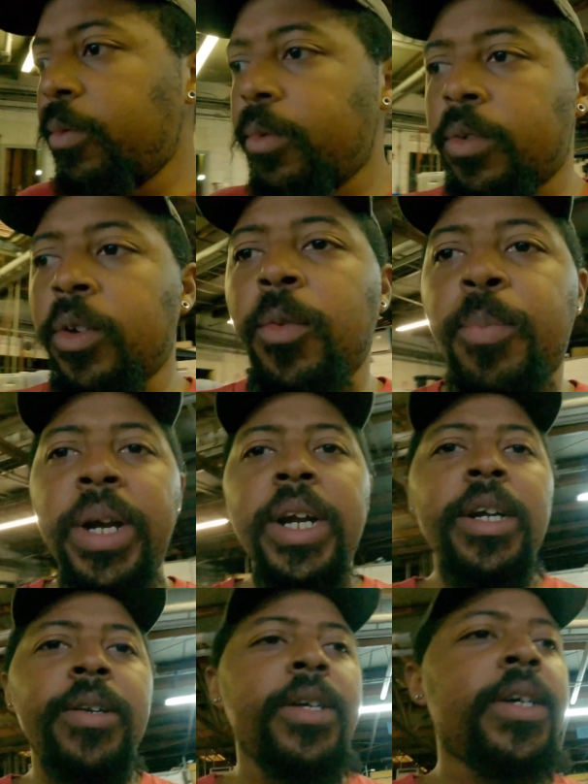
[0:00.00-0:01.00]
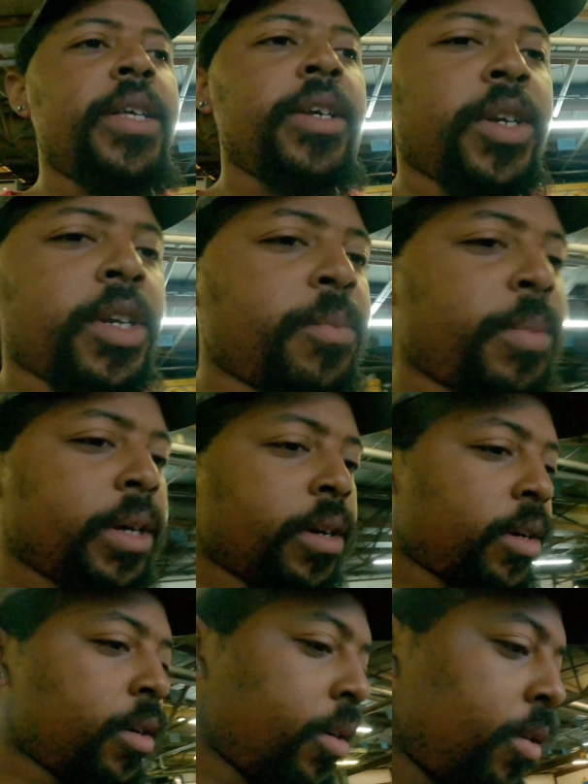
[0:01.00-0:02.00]
So apparently this should be
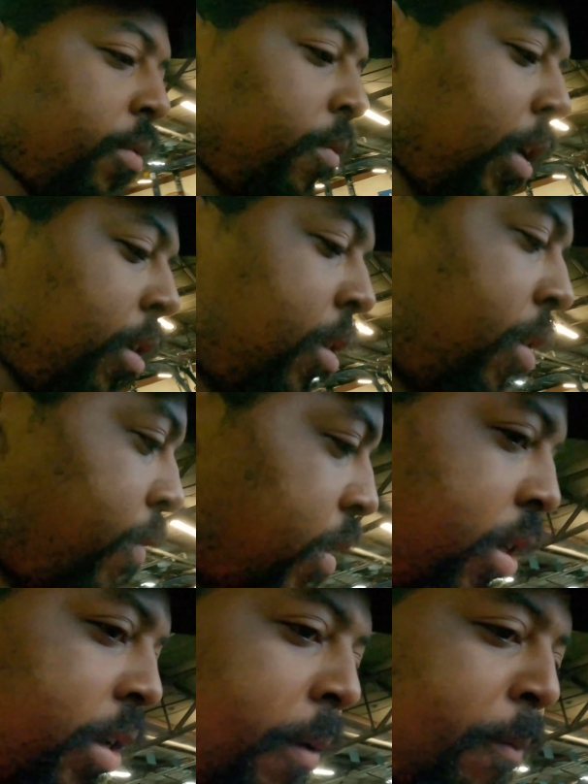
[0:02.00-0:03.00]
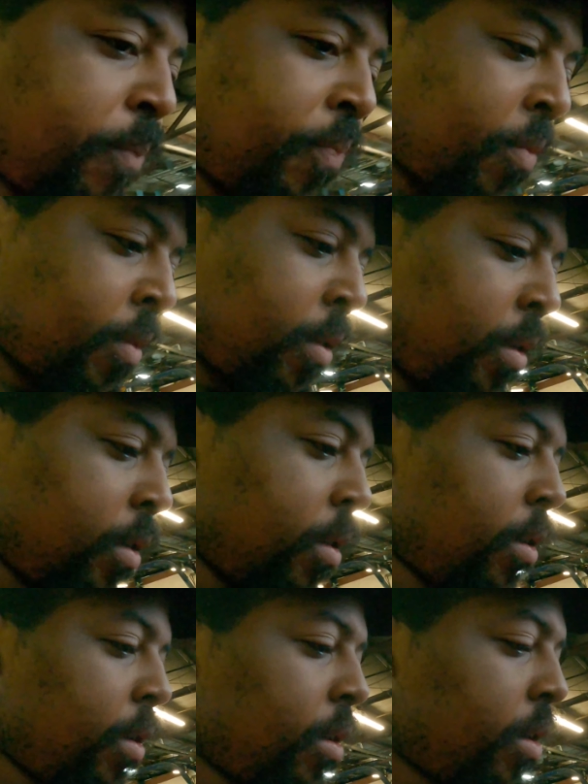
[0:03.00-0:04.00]
a relatively
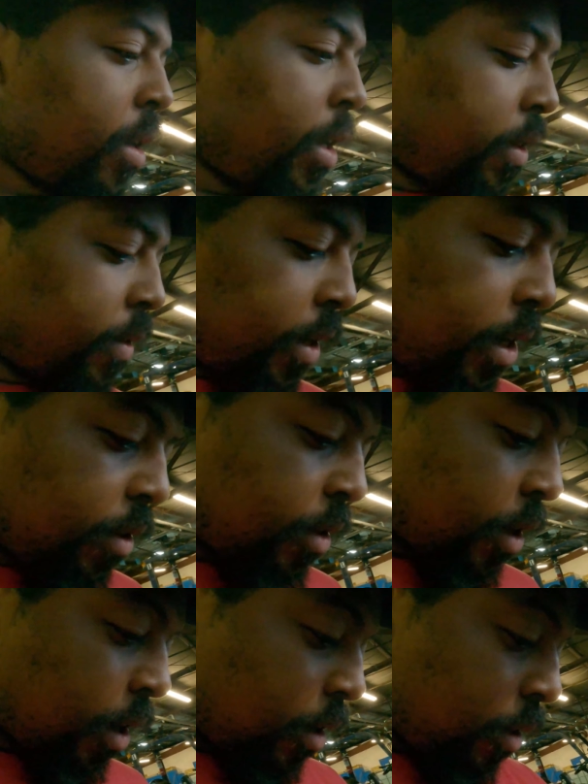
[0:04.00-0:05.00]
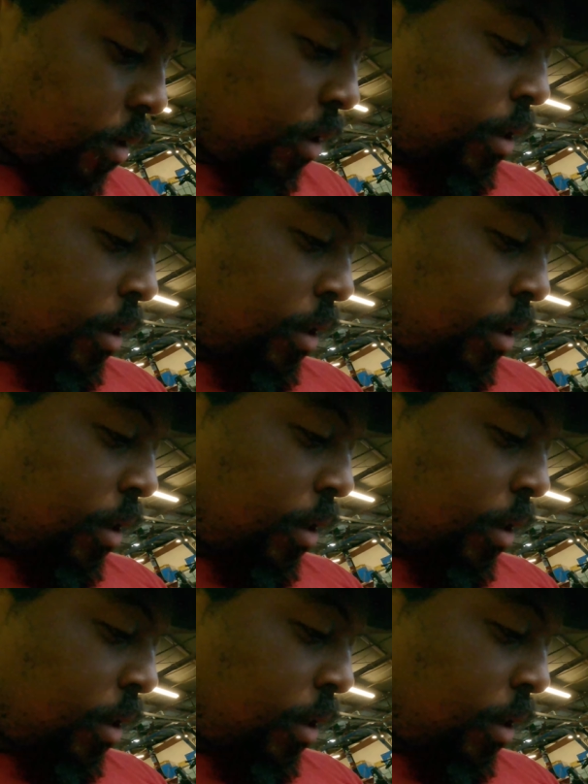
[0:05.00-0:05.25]
easy install,